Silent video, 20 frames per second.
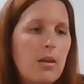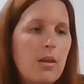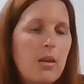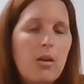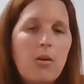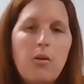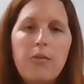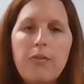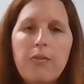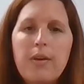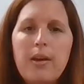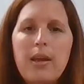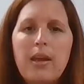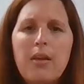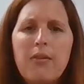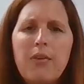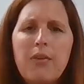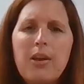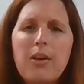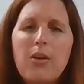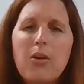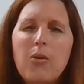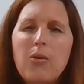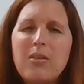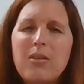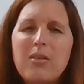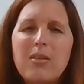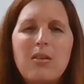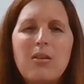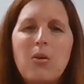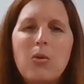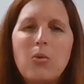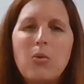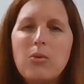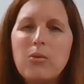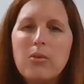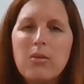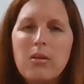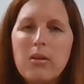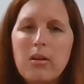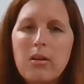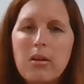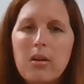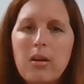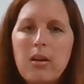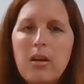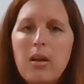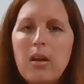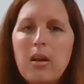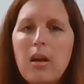if I know it's an older